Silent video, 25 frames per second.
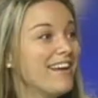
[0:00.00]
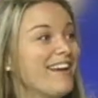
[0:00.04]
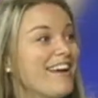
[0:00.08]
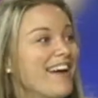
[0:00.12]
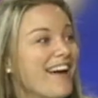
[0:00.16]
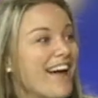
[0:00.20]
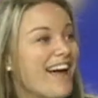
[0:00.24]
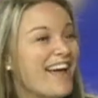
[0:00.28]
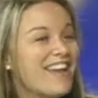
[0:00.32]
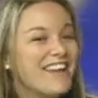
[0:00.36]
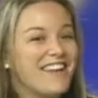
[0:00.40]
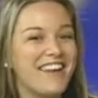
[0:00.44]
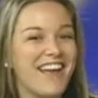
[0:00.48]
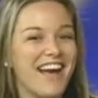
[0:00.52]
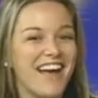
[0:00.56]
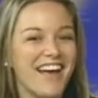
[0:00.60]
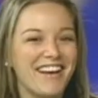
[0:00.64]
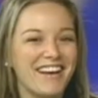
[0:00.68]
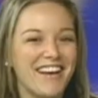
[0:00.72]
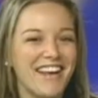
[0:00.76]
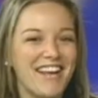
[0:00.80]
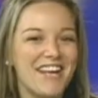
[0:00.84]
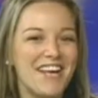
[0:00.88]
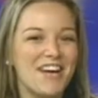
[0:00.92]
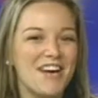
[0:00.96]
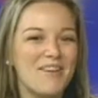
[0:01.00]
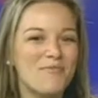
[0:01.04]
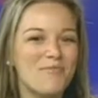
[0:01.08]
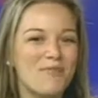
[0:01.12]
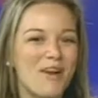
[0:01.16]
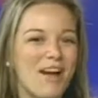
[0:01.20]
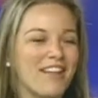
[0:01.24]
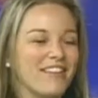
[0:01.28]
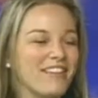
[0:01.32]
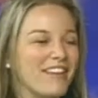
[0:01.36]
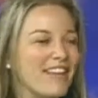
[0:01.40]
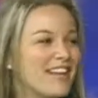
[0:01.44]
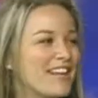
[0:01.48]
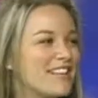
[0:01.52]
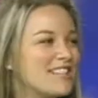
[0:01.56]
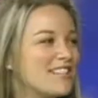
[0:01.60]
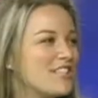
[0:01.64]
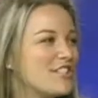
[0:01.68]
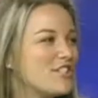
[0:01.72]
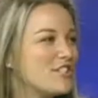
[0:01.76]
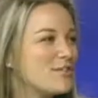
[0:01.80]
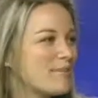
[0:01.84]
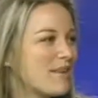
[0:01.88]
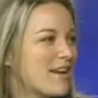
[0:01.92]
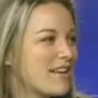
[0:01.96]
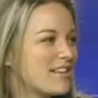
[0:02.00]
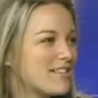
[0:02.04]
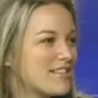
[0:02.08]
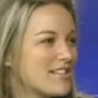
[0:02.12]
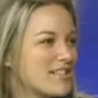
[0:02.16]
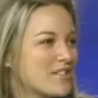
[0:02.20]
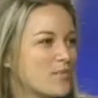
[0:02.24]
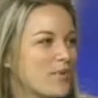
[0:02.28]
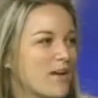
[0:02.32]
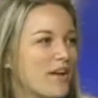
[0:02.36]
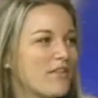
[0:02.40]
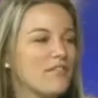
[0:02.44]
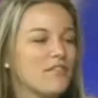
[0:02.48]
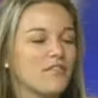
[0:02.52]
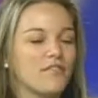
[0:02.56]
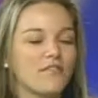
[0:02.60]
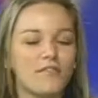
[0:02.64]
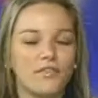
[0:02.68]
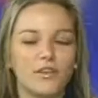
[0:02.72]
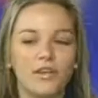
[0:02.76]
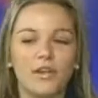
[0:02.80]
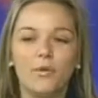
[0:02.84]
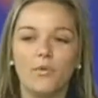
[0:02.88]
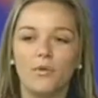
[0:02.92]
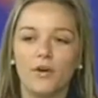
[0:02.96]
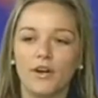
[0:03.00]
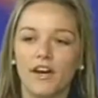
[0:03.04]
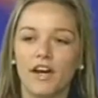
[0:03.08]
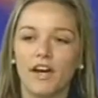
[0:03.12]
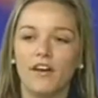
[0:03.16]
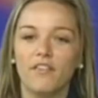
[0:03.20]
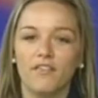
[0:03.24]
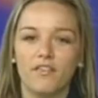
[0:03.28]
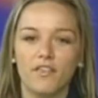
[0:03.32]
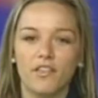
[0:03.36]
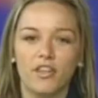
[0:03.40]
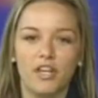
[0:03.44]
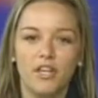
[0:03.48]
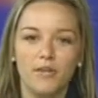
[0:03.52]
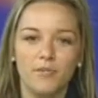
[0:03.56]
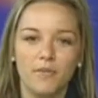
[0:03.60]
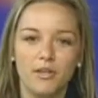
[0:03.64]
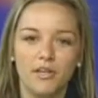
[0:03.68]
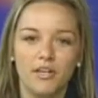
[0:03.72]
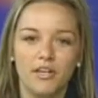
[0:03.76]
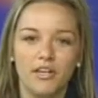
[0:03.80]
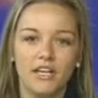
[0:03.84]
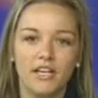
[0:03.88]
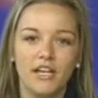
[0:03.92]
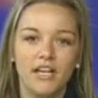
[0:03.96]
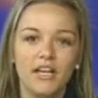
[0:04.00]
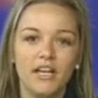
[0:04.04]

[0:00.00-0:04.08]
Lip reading: at 9 a.m. at Legacy Gymnastics, we have a free workout for the community.